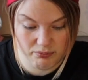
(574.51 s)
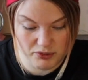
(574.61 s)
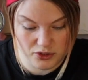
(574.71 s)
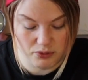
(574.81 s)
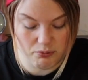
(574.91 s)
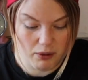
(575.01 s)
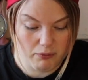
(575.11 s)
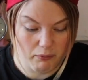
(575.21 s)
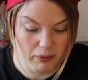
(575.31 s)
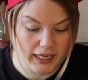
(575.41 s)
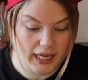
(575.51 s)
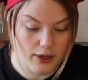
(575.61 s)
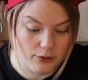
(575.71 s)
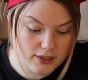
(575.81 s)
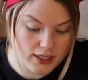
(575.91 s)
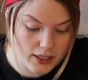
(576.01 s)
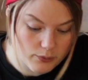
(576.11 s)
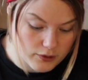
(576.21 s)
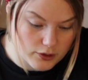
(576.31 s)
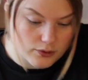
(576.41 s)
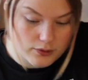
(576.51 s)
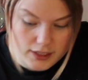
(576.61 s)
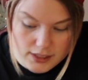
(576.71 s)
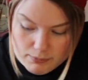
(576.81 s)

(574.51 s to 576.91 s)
You should probably be outside when you do this,